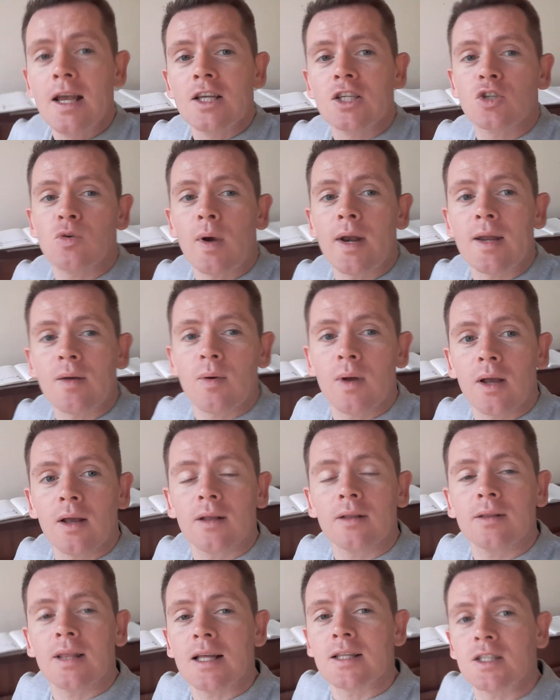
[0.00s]
So
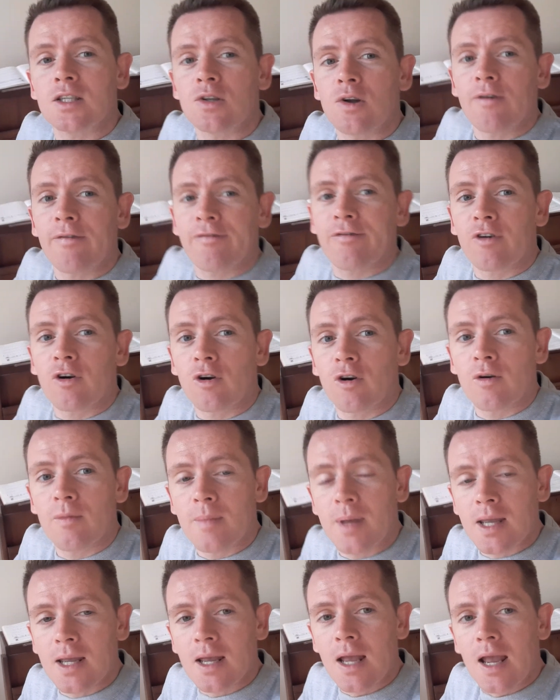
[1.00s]
anyway, that's enough for
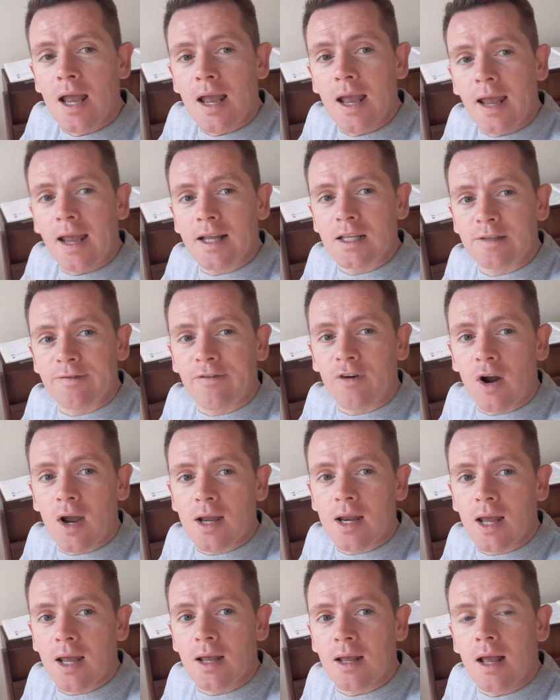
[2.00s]
me. It's
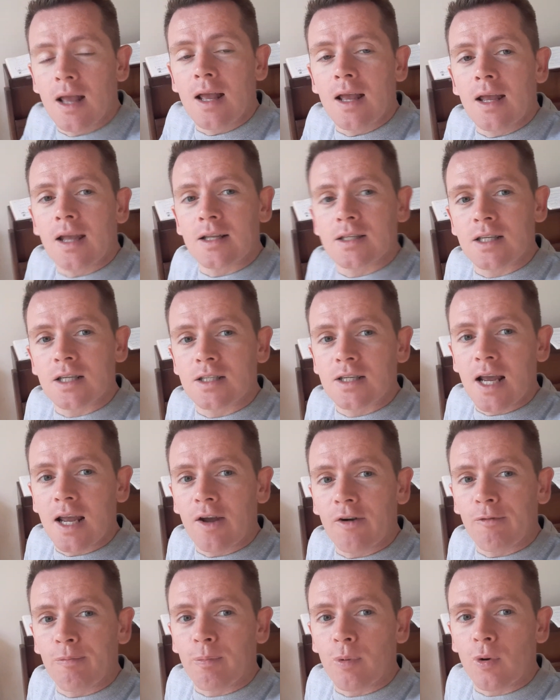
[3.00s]
Friday. It's a day
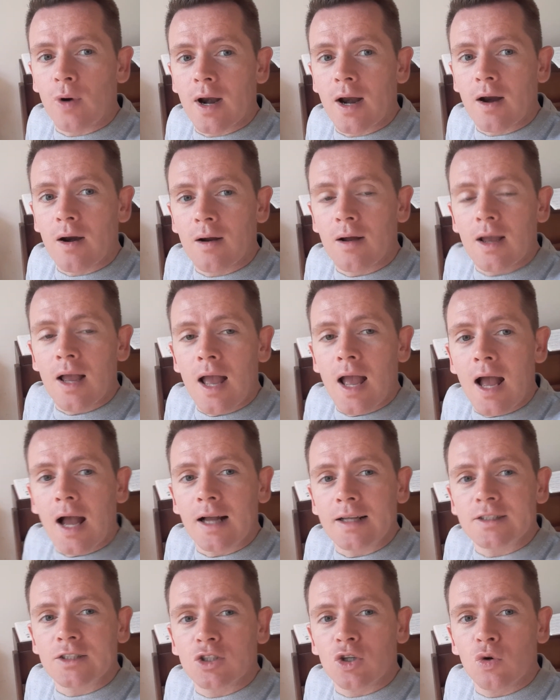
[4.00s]
of prayer.
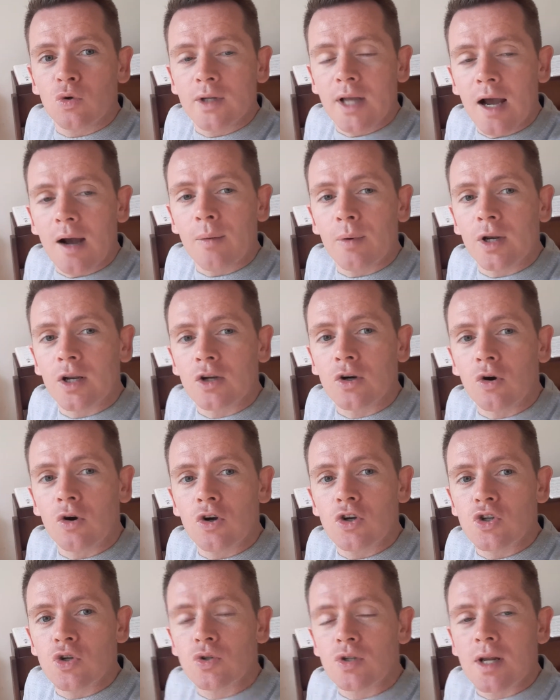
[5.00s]
And so, I would
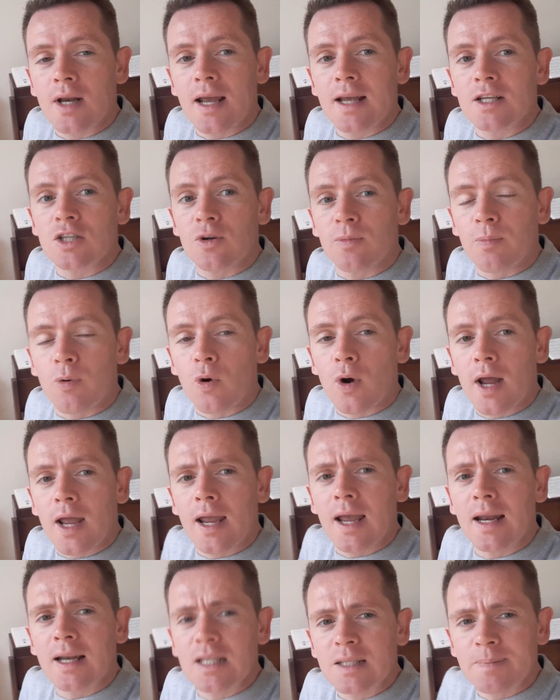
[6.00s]
encourage you today to
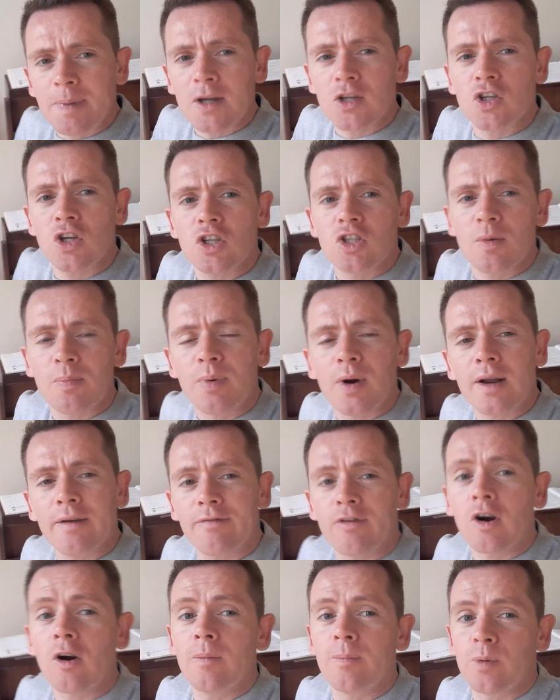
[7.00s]
pray, and especially to pray
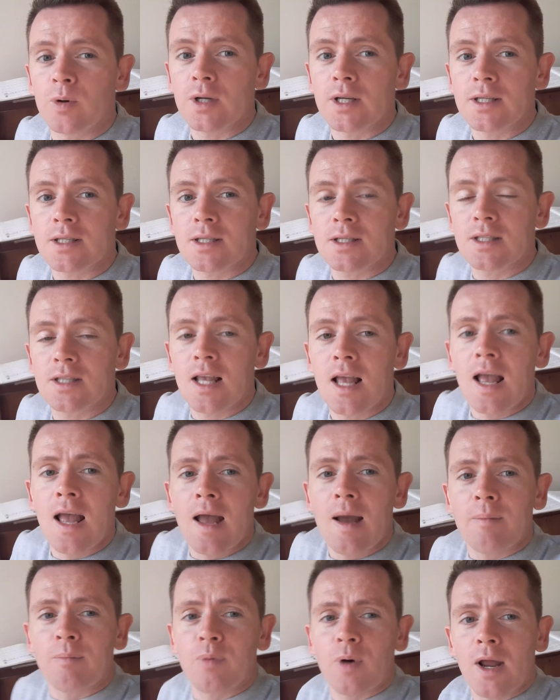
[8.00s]
for our priests.
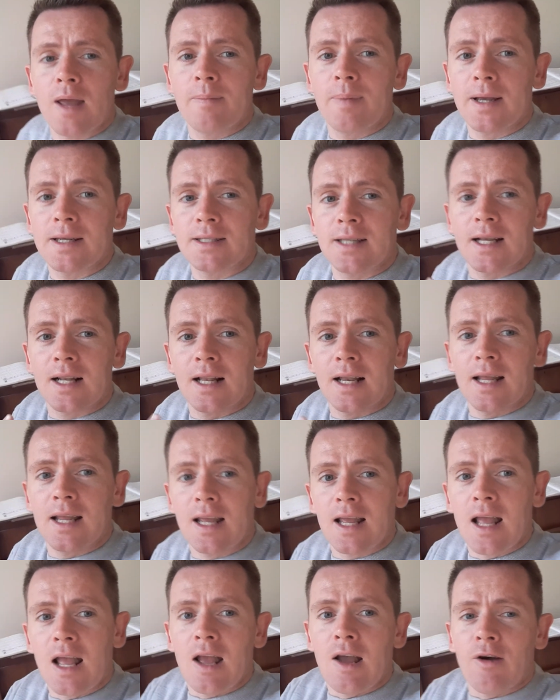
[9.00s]
Pray
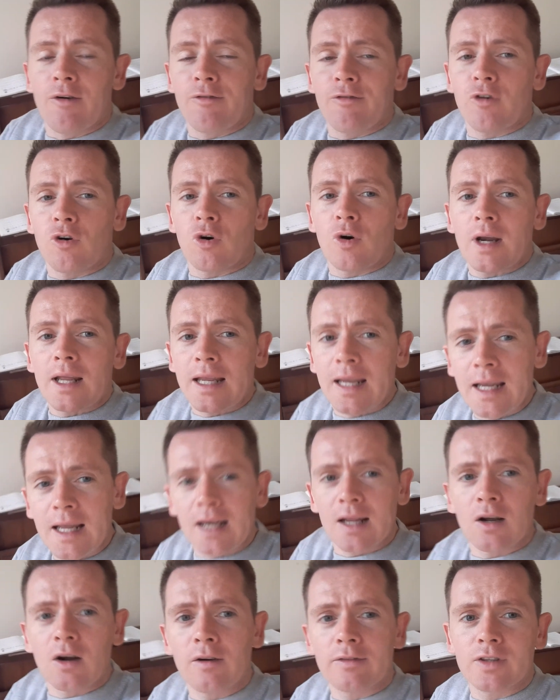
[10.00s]
basically for
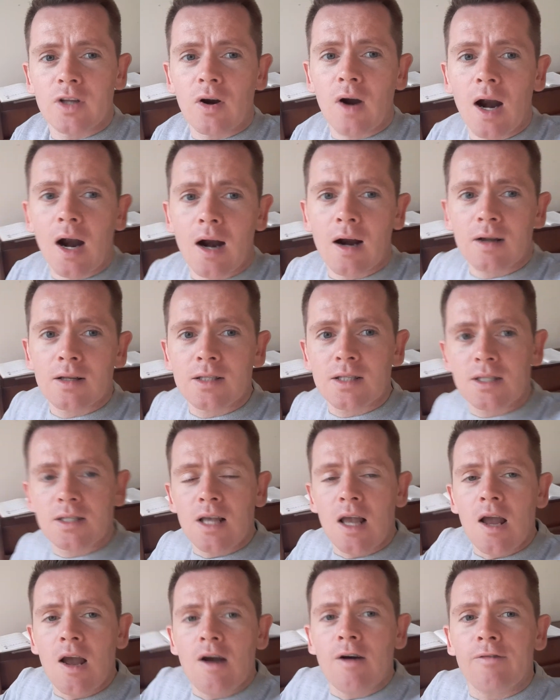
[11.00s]
healing of their
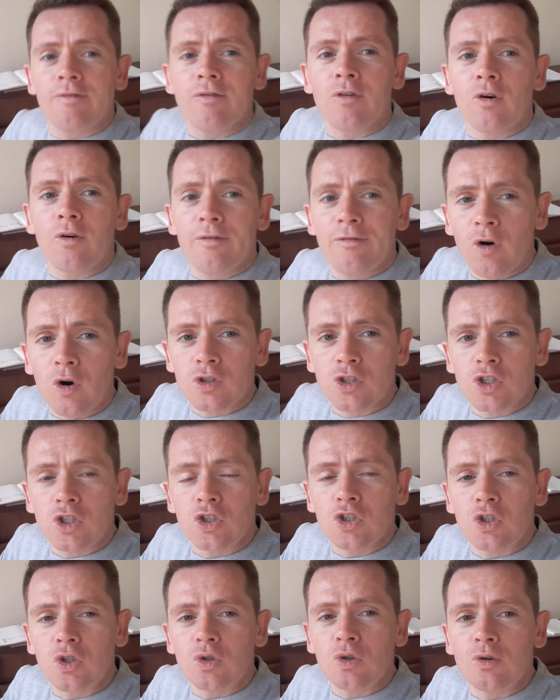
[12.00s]
hearts, for
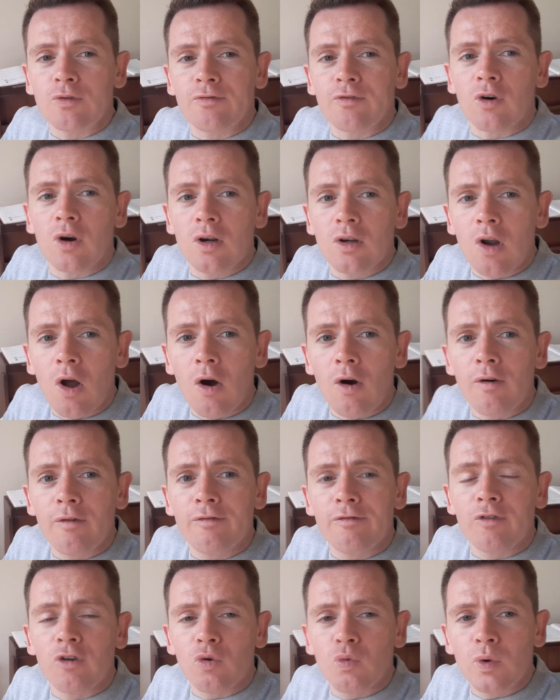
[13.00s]
fortitude, for
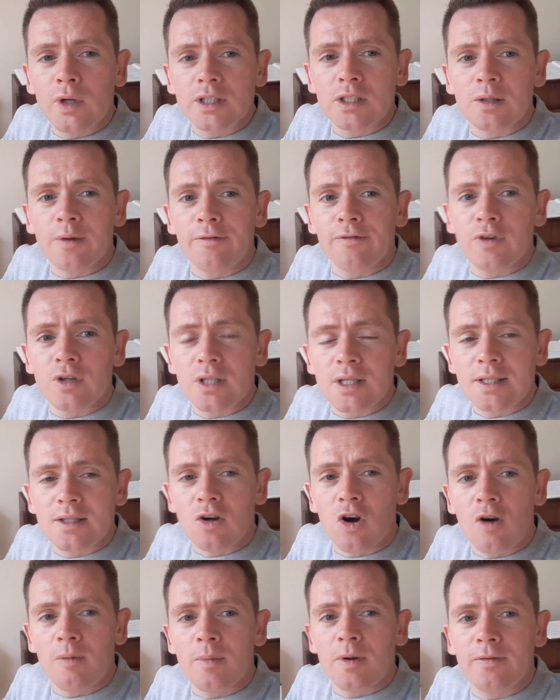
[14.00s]
love, for wisdom, for
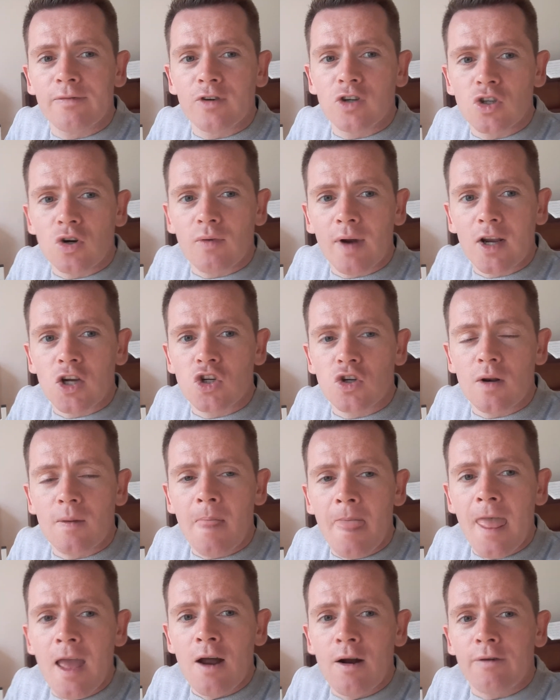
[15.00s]
discernment, for
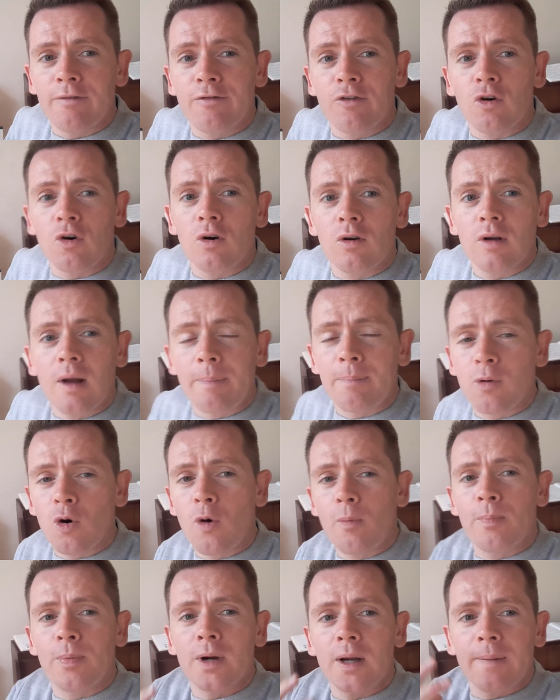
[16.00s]
direction, for
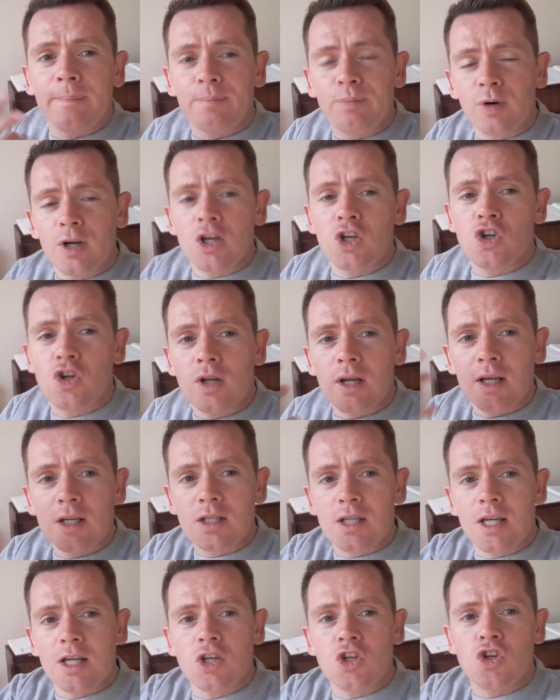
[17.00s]
appropriate preaching
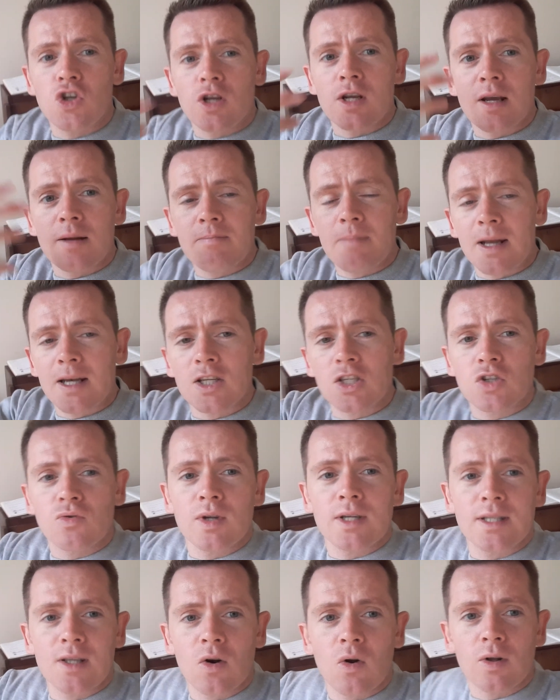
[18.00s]
and teaching and
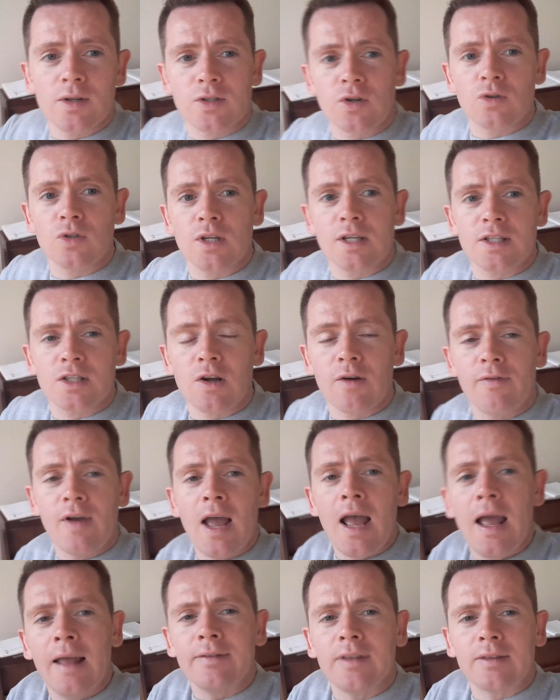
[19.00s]
ministries and all sorts of stuff,
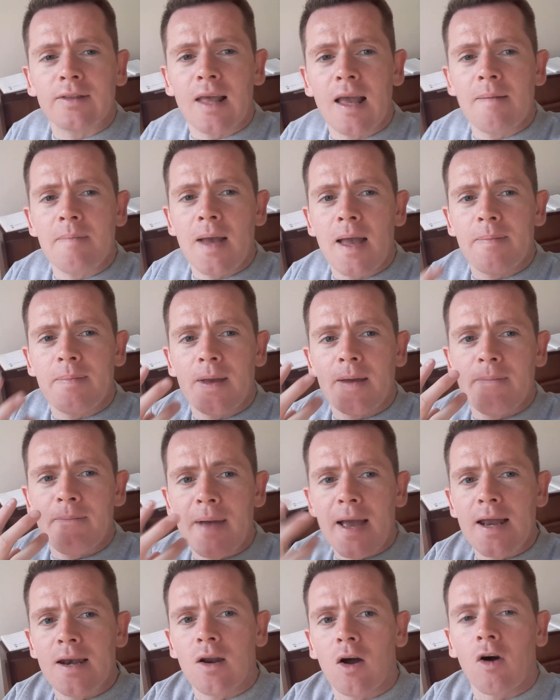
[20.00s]
that they may be
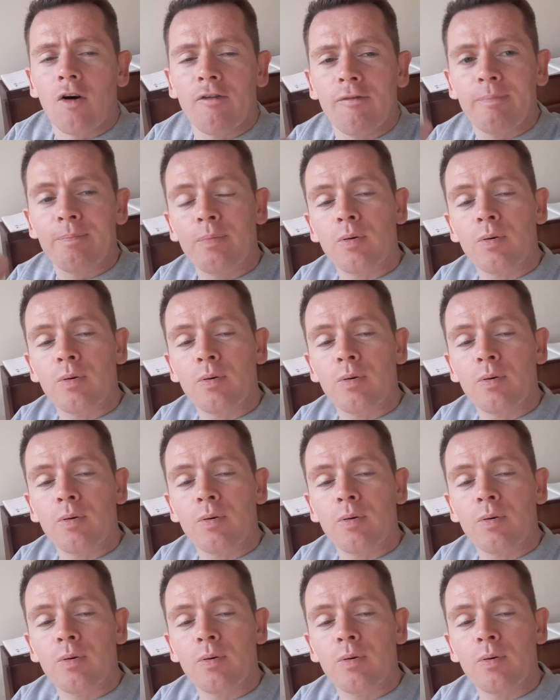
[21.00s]
men of